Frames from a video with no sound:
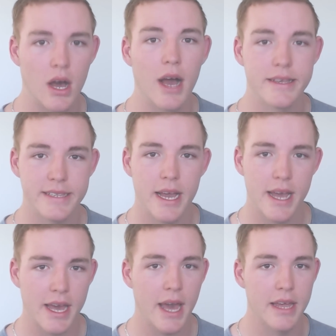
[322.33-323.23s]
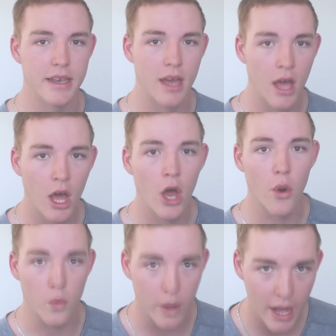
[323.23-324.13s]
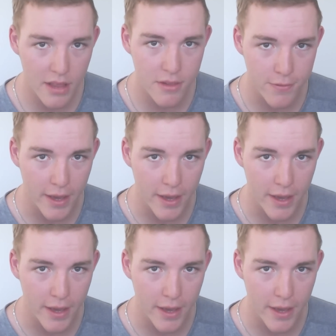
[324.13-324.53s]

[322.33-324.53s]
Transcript: I say again, rounds